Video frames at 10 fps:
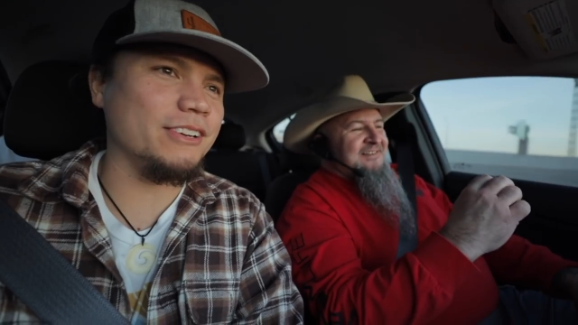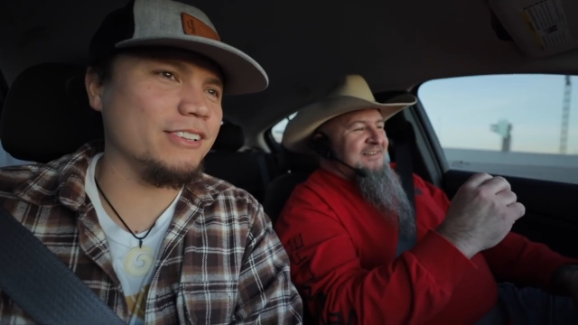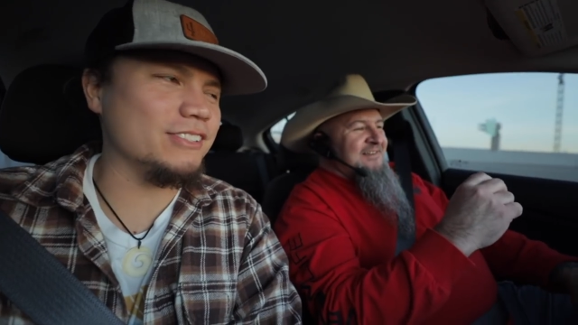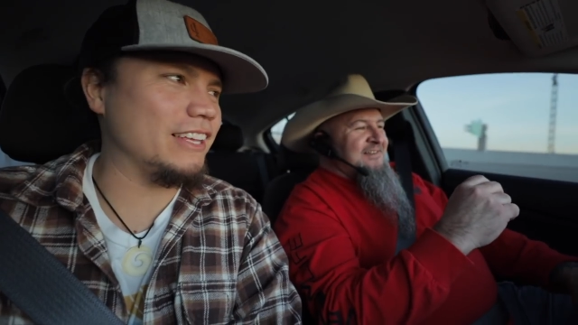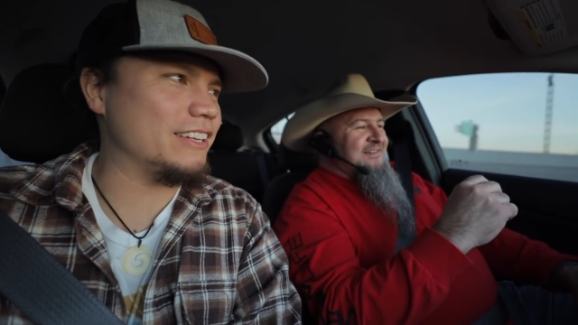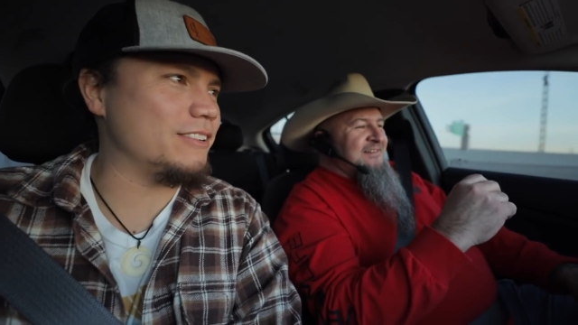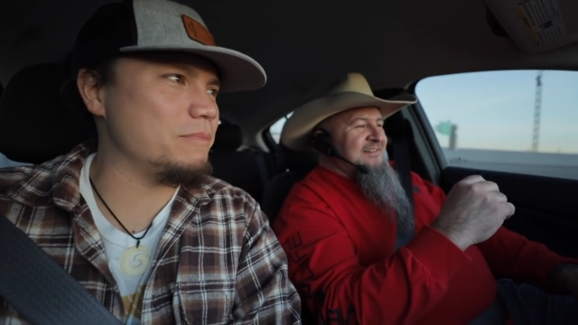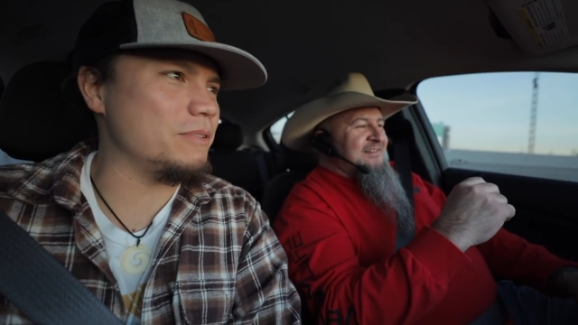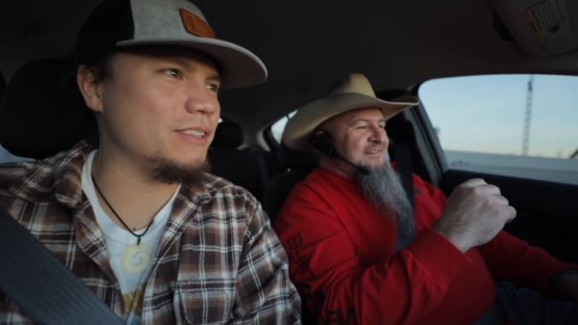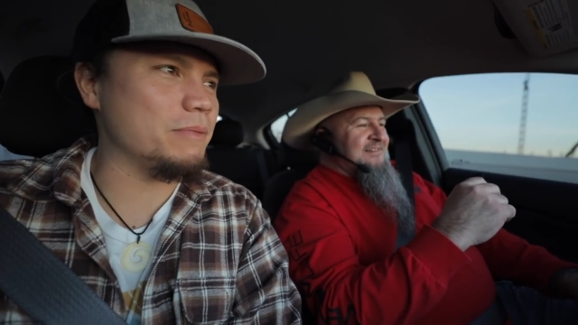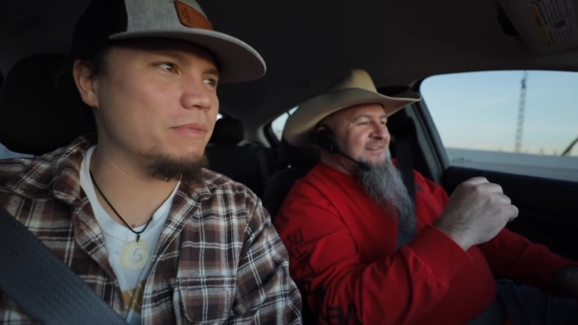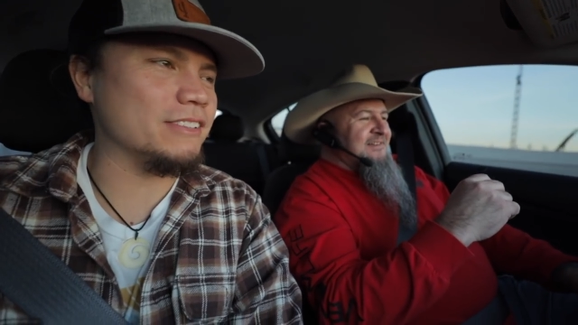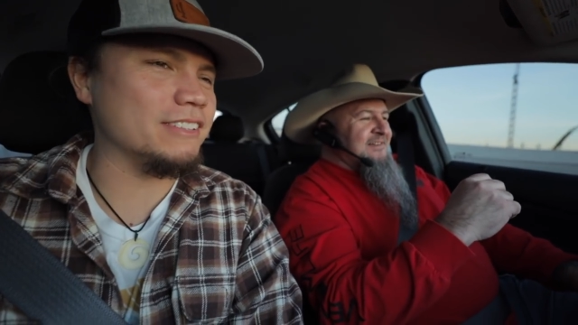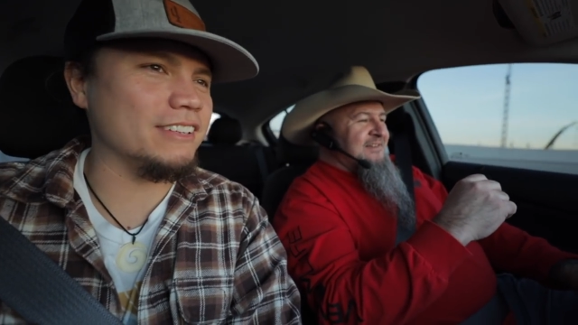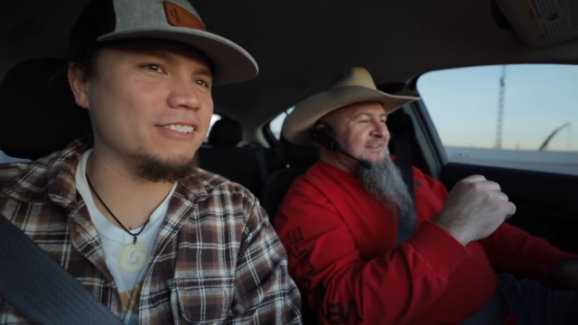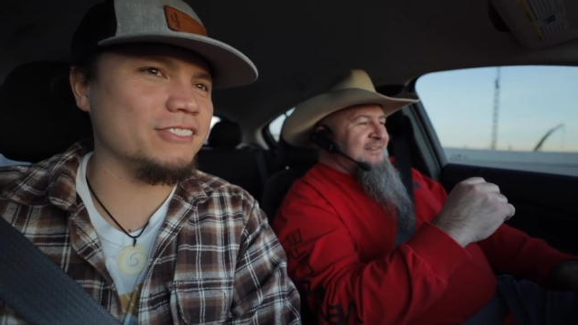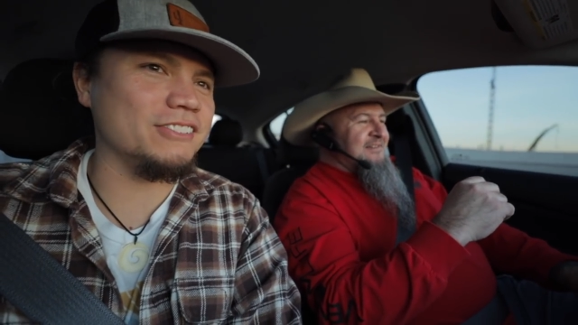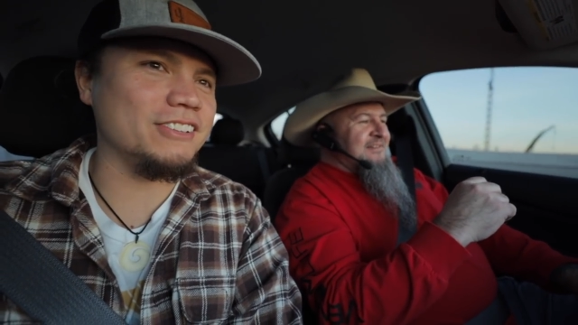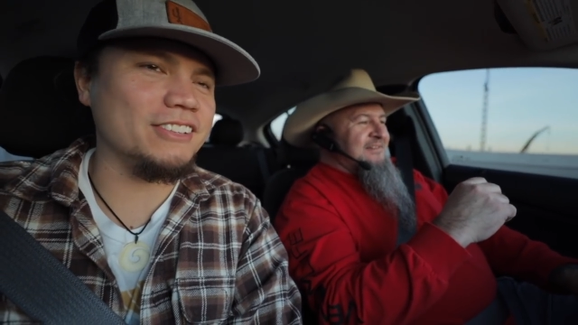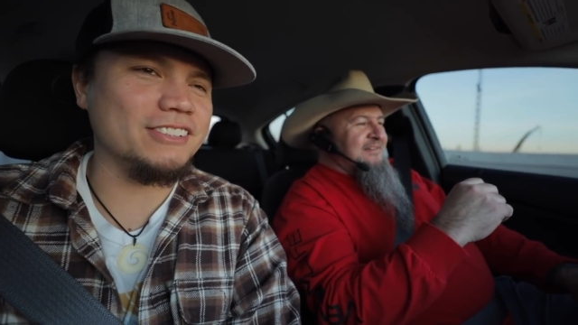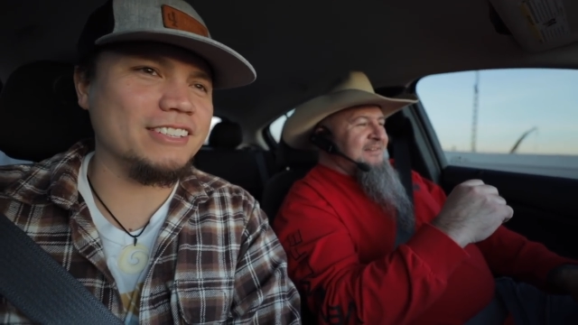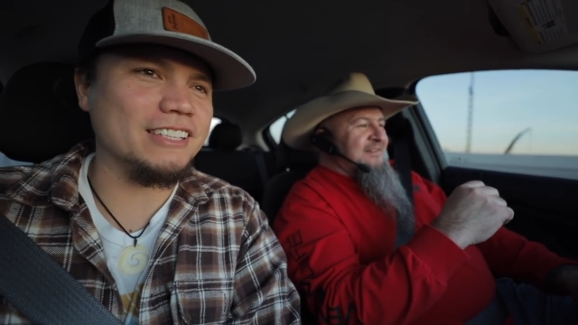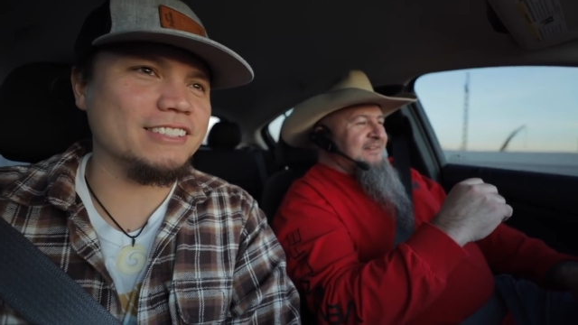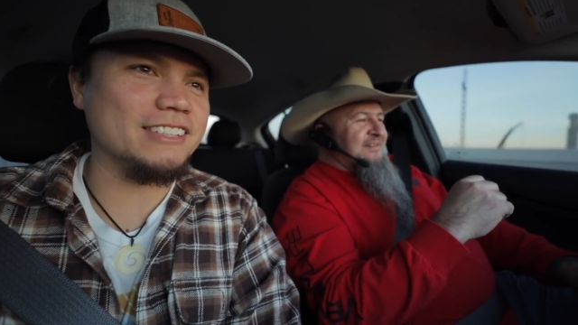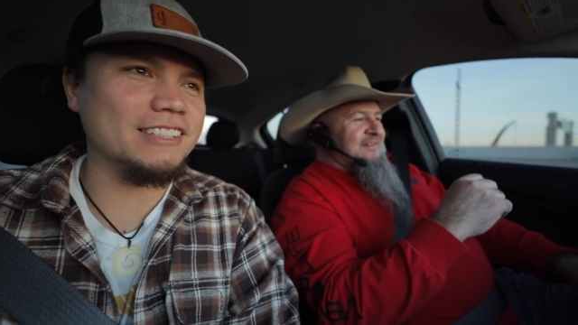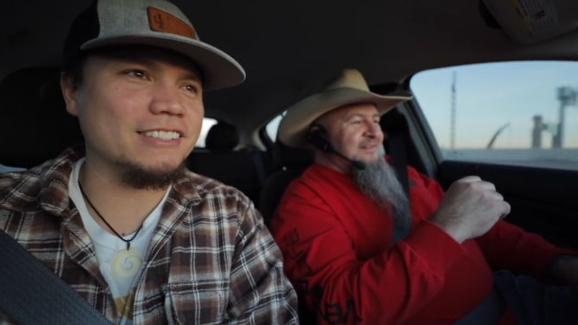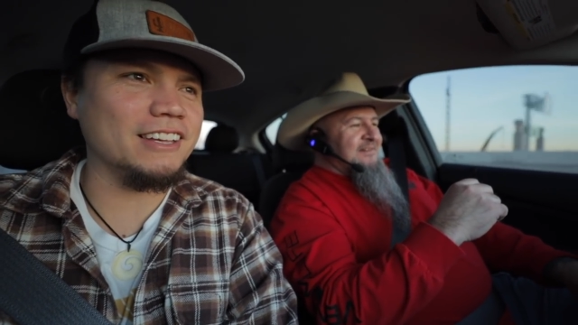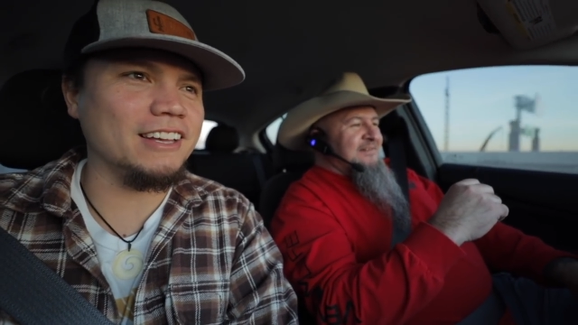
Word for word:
Speaker 1: her. You know, it's like her birthday present. It's